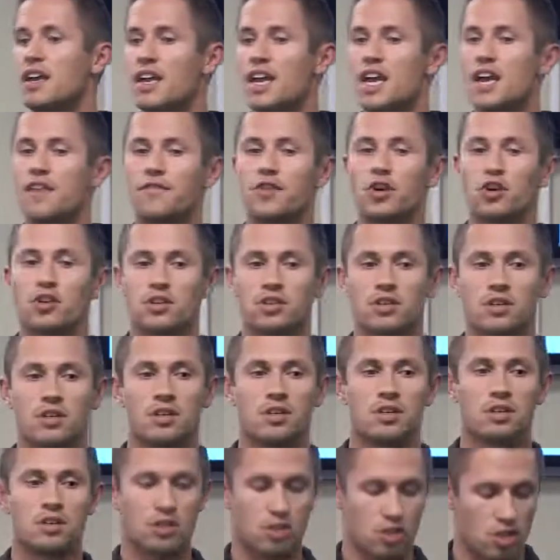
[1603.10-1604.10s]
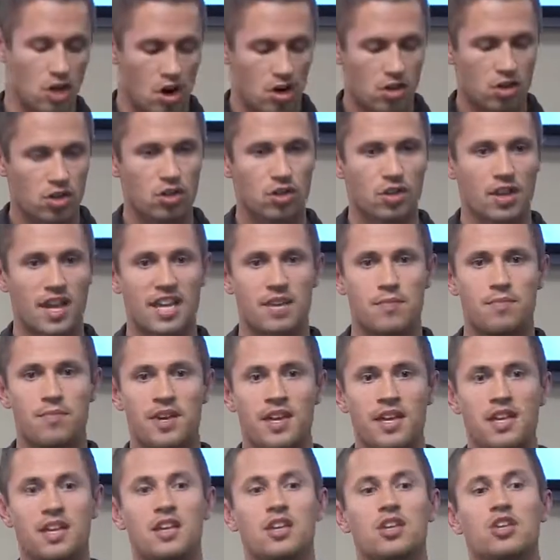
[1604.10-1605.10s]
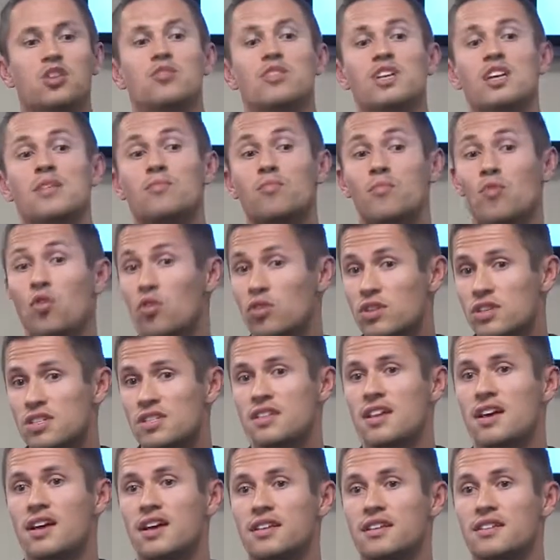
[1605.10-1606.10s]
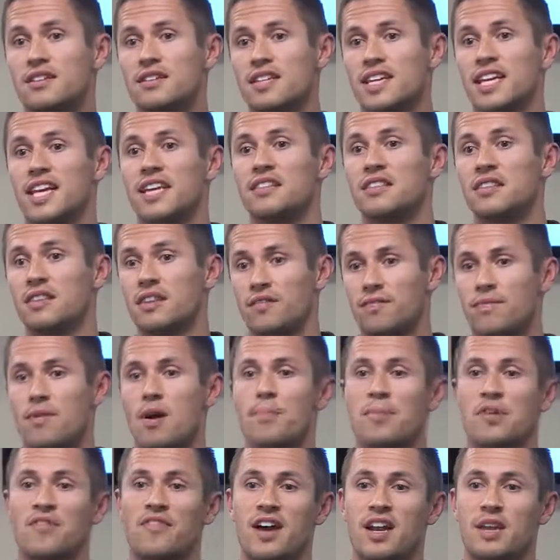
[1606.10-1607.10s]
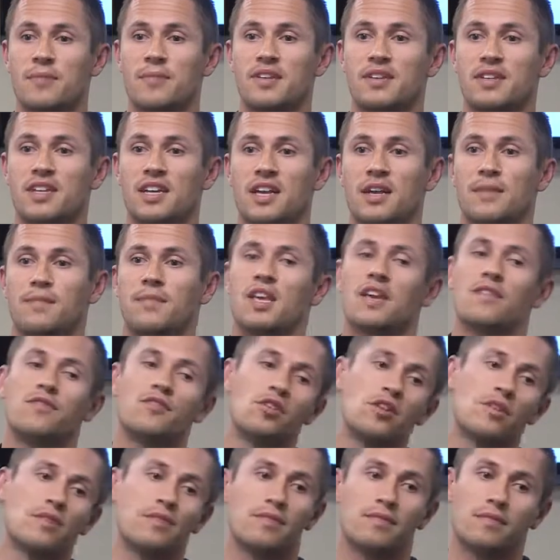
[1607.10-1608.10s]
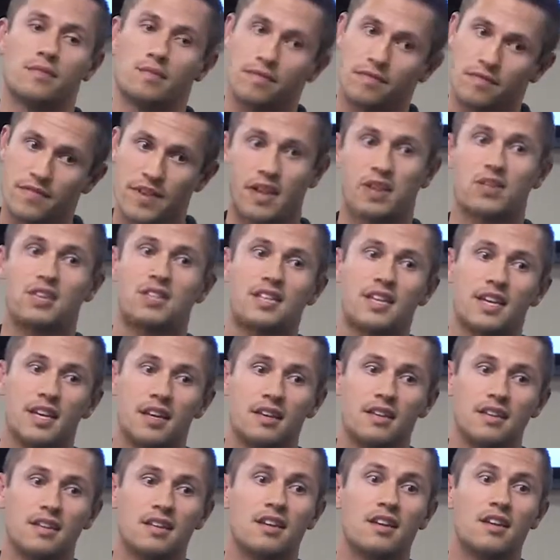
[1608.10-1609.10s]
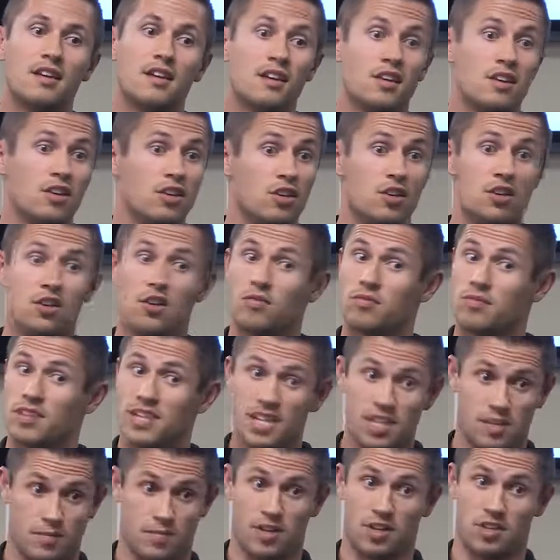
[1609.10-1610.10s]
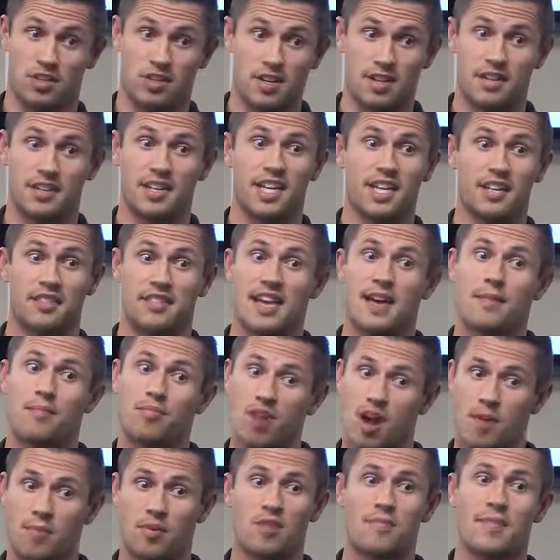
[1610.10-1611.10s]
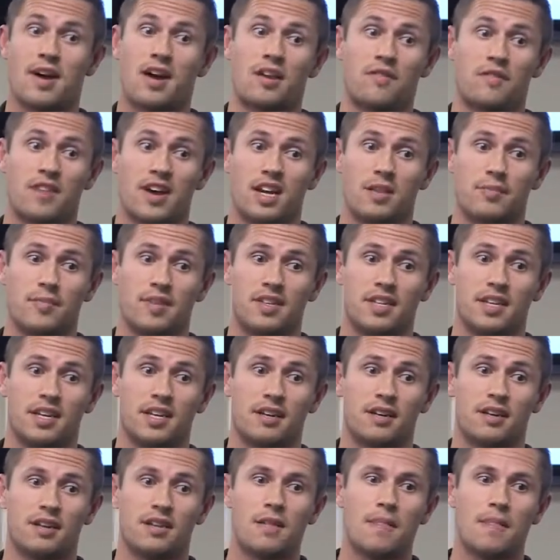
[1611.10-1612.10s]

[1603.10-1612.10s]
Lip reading: If you're darker like me, you need more sun to get the proper vitamin D. If you're fair skin, you don't need as much sun to get that proper amount of vitamin D.